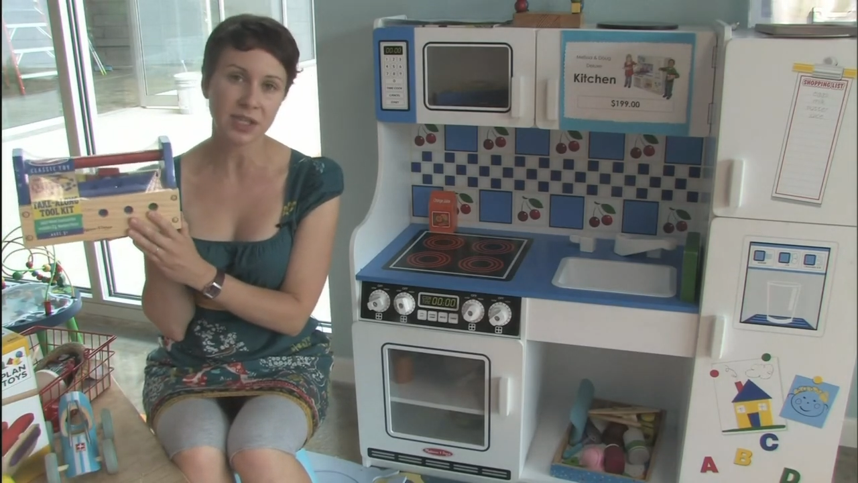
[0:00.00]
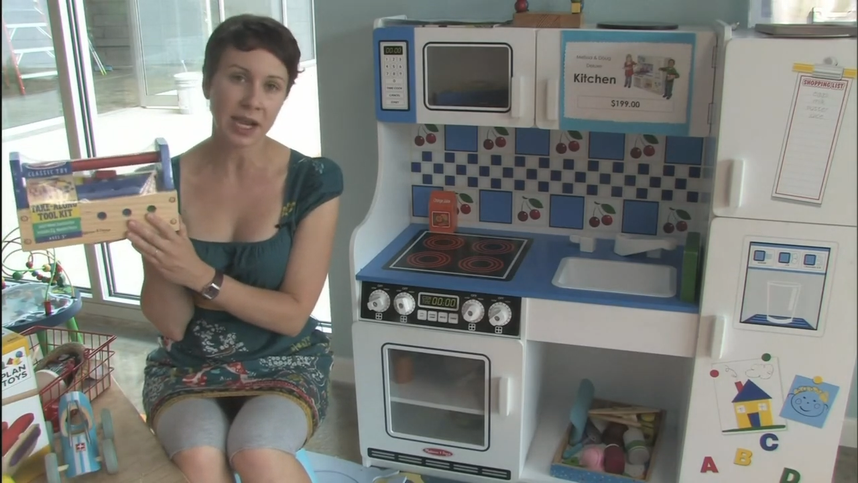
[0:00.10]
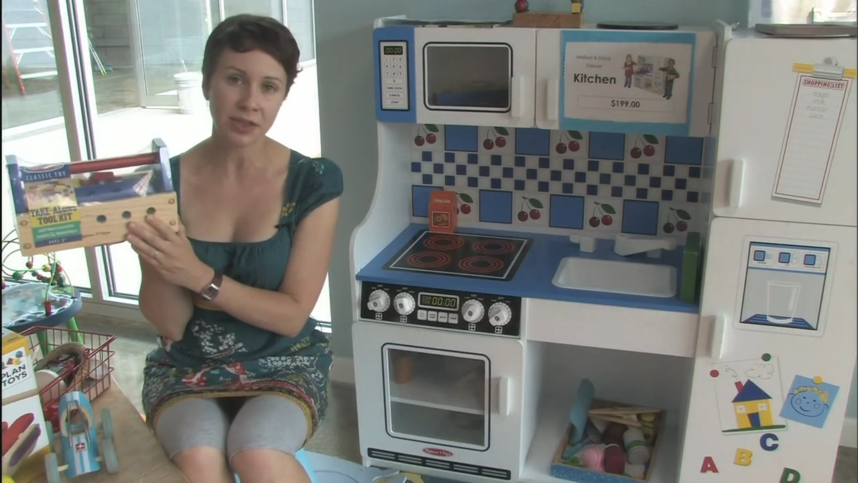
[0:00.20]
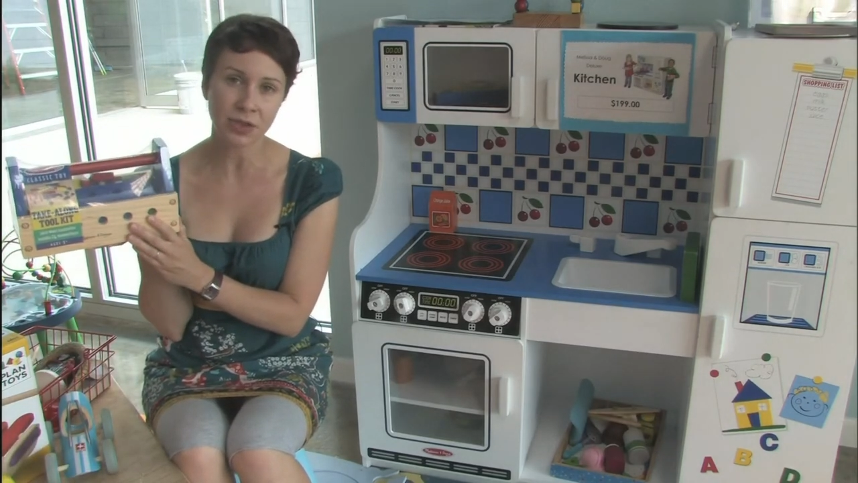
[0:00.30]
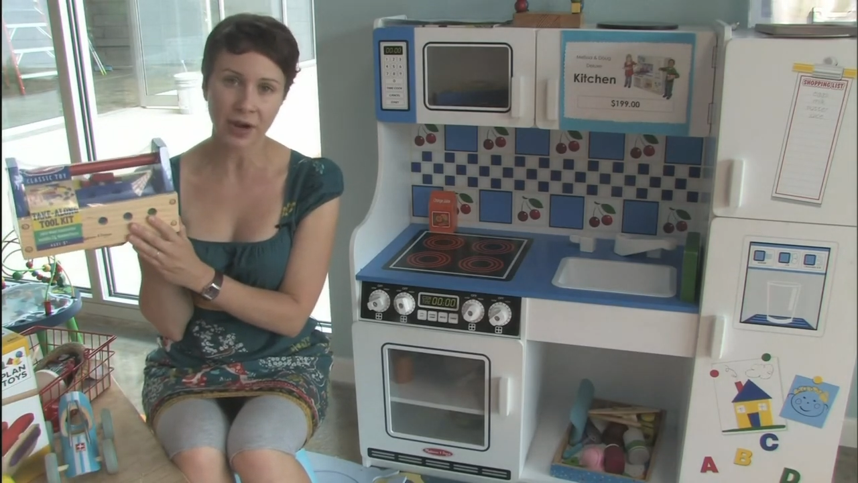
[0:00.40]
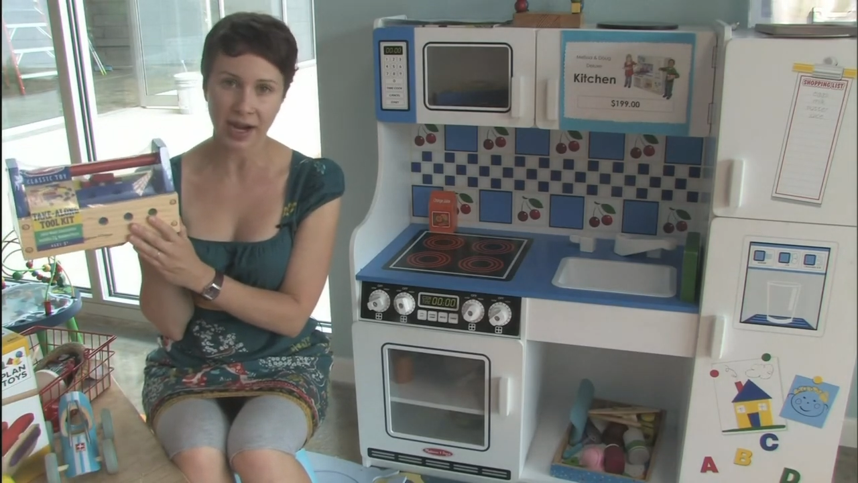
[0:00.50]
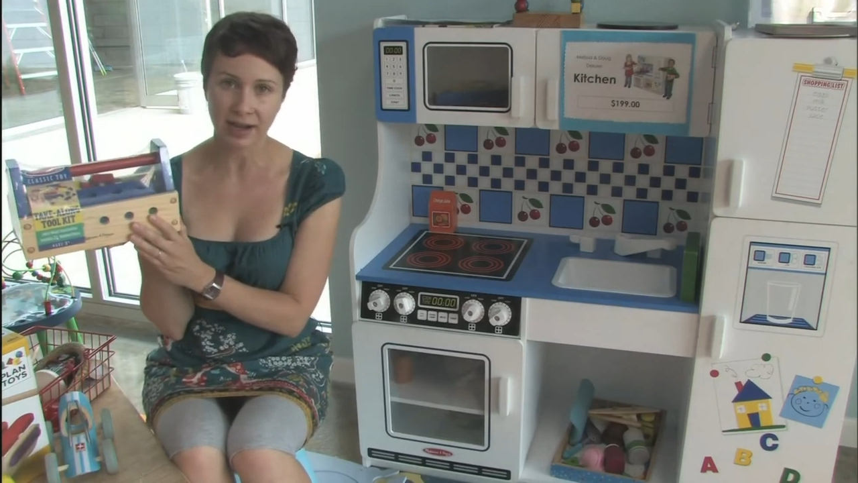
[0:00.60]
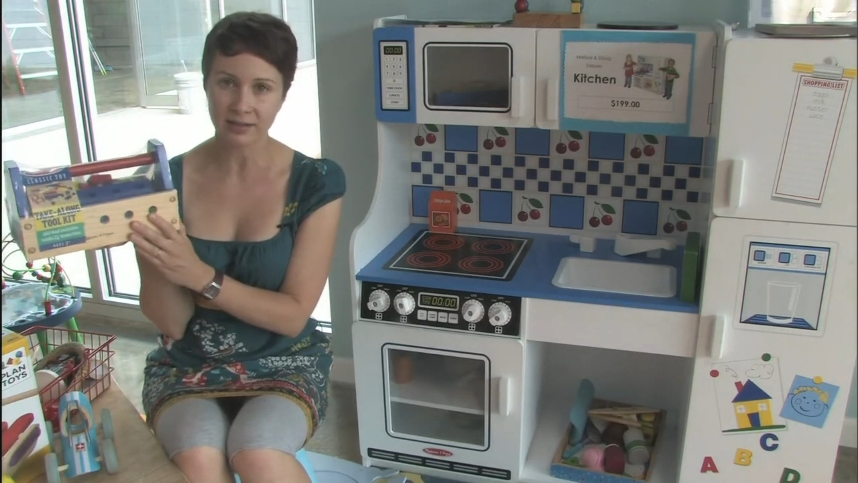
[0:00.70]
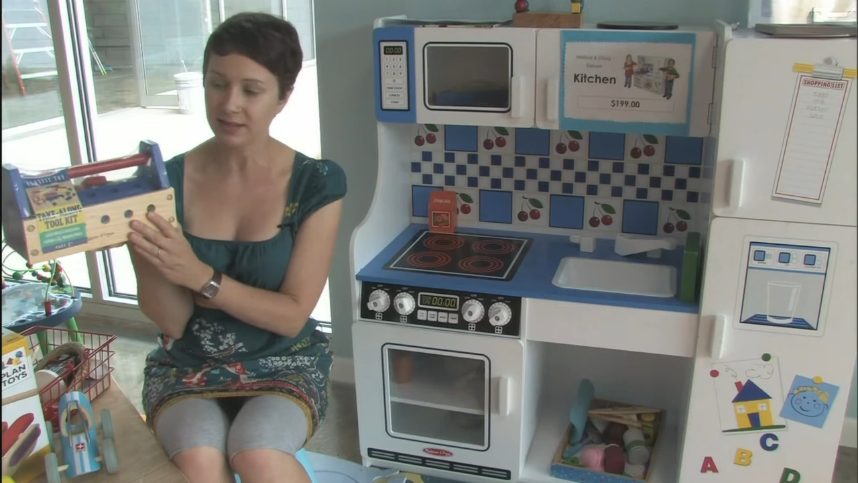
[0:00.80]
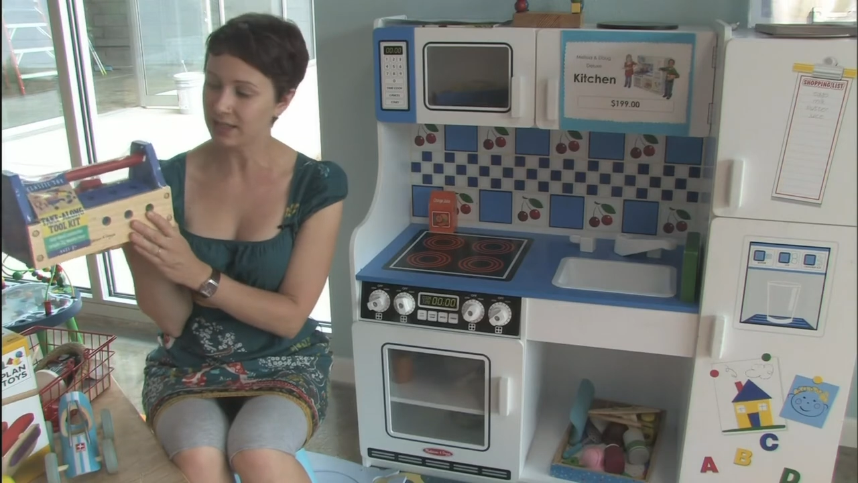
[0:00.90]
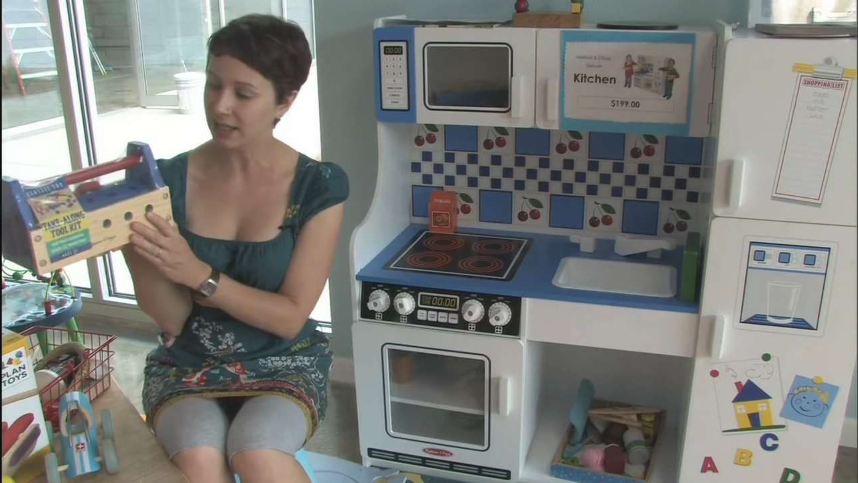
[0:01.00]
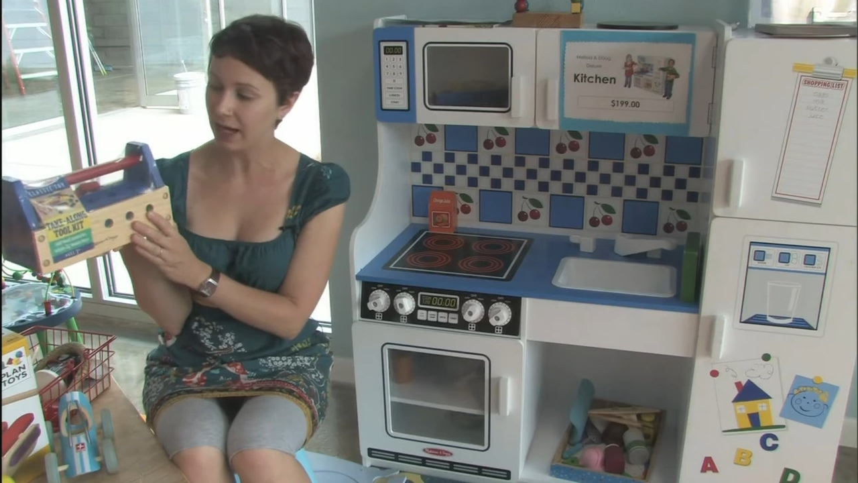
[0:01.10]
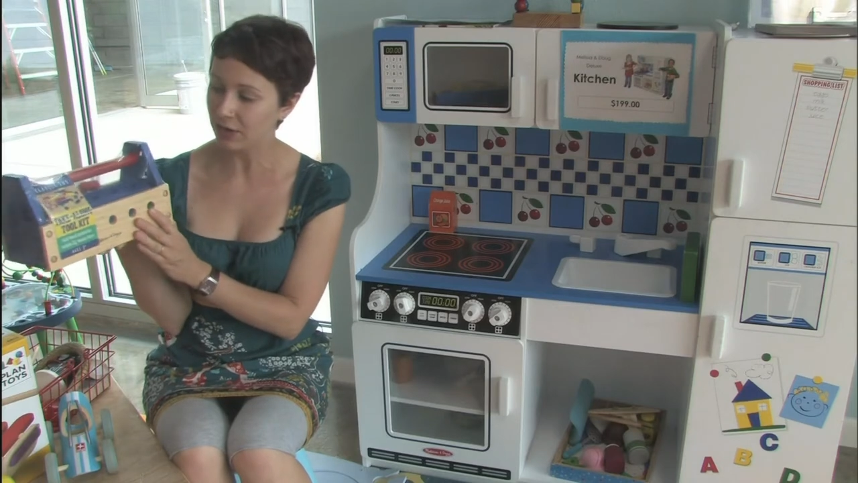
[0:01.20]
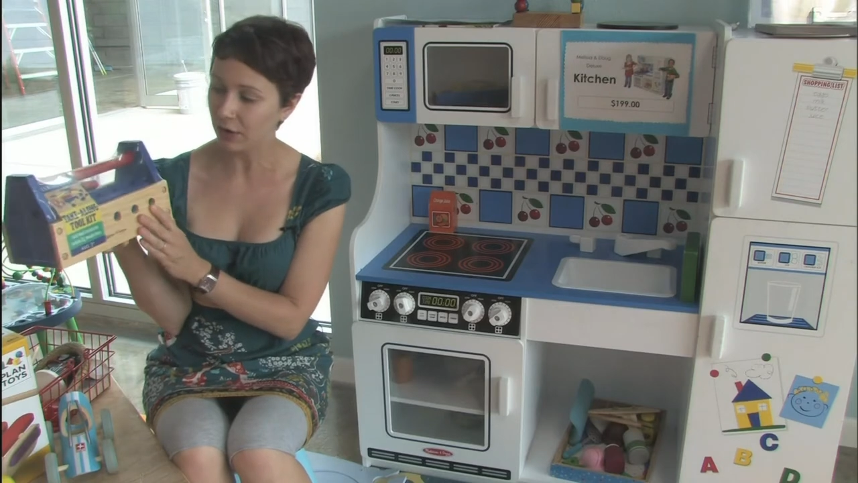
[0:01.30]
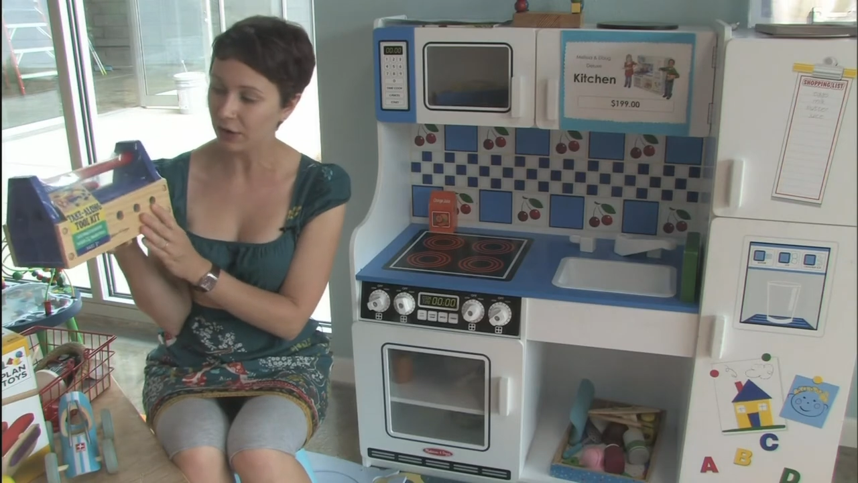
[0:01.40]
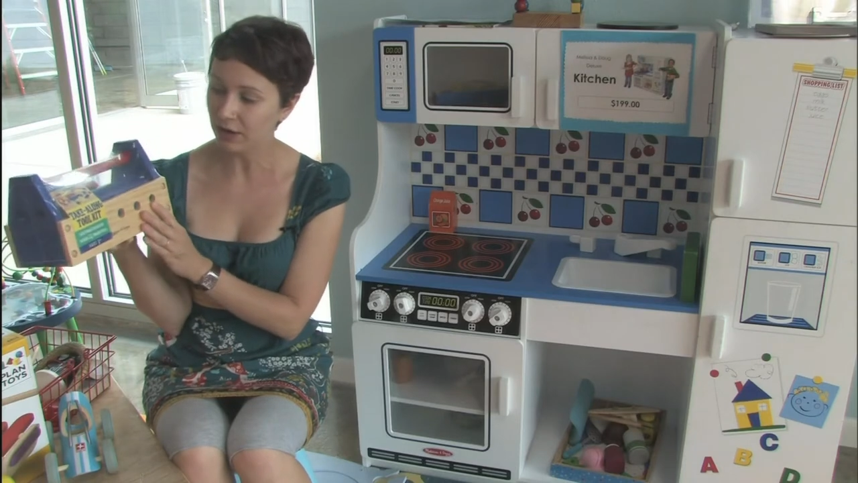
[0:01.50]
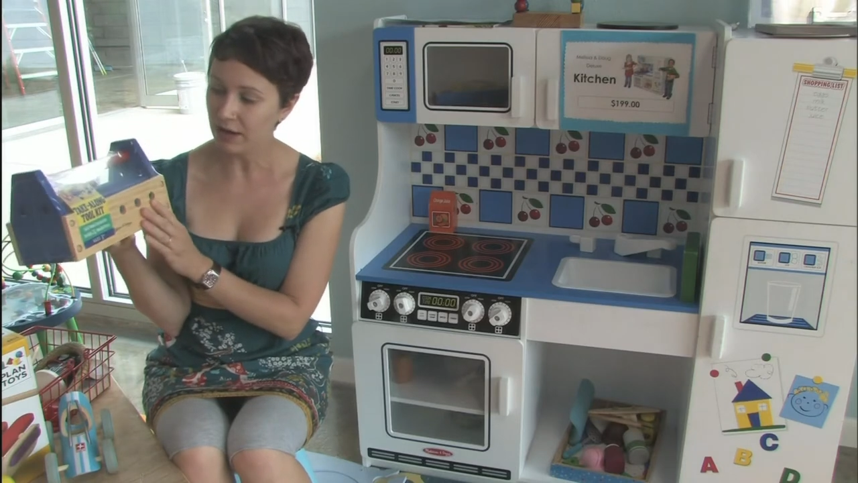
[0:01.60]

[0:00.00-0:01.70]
and their hands together.